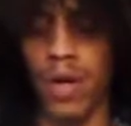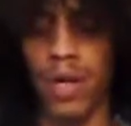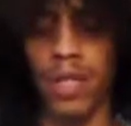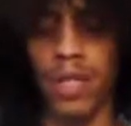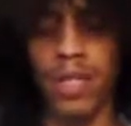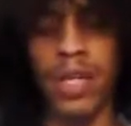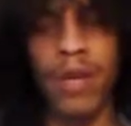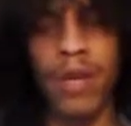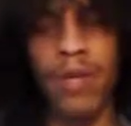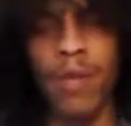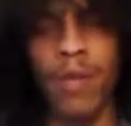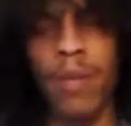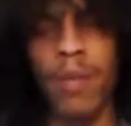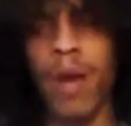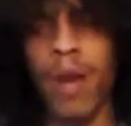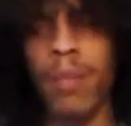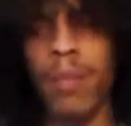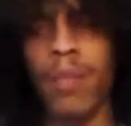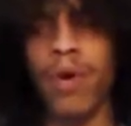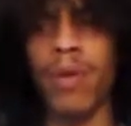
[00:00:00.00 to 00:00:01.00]
because he
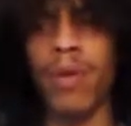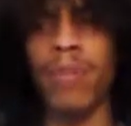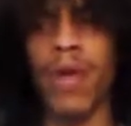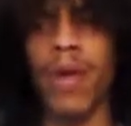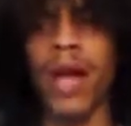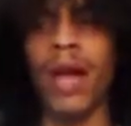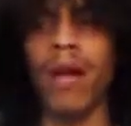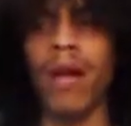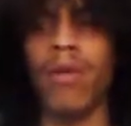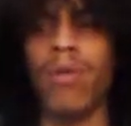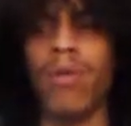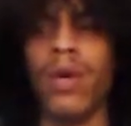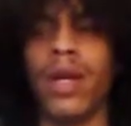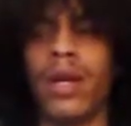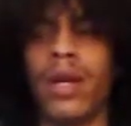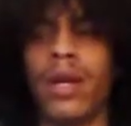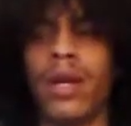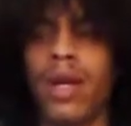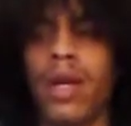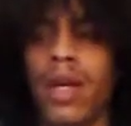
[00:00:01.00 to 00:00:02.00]
remembered back
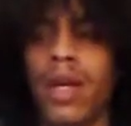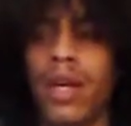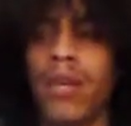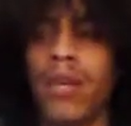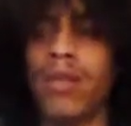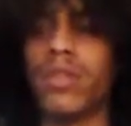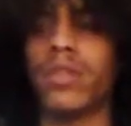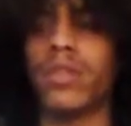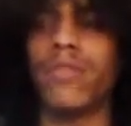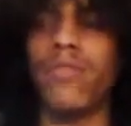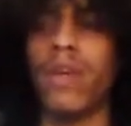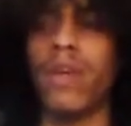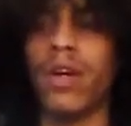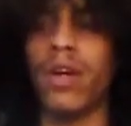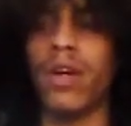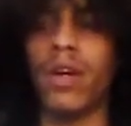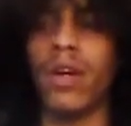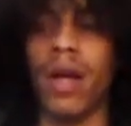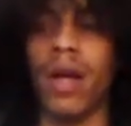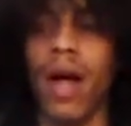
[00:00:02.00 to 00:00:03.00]
when he was in
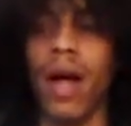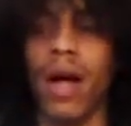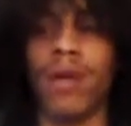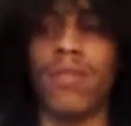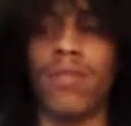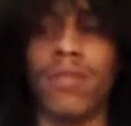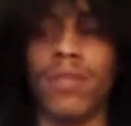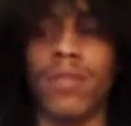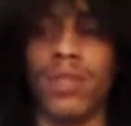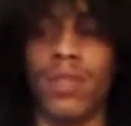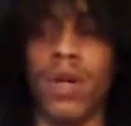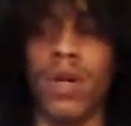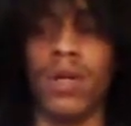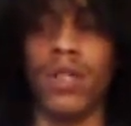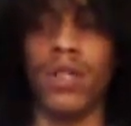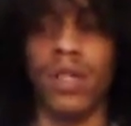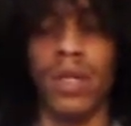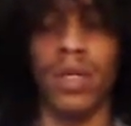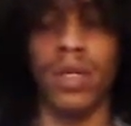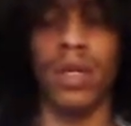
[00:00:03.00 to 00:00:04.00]
front of the God of
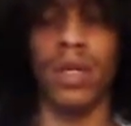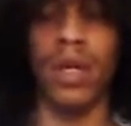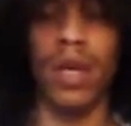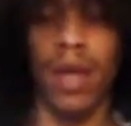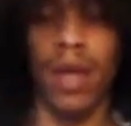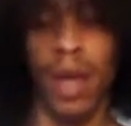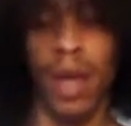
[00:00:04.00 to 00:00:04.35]
Destruction